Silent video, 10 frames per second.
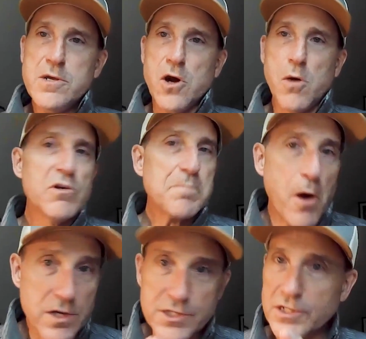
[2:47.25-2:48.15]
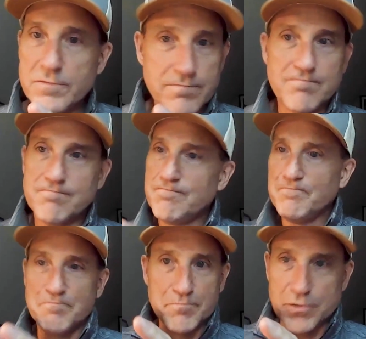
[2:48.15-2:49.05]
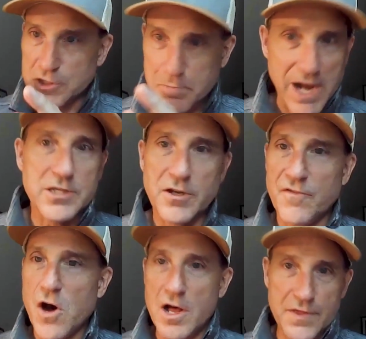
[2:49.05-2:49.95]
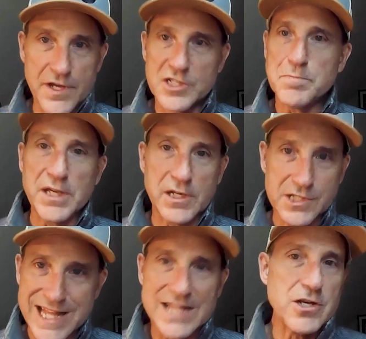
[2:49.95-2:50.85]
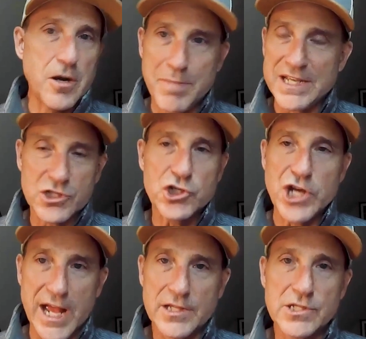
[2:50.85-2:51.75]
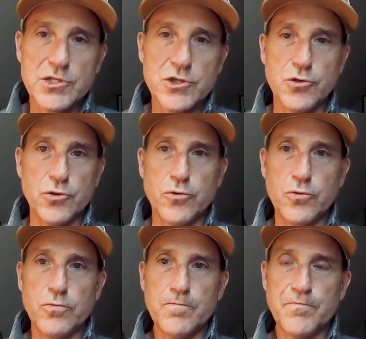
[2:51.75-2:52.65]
almost partisan perspective on this because that's our best chance to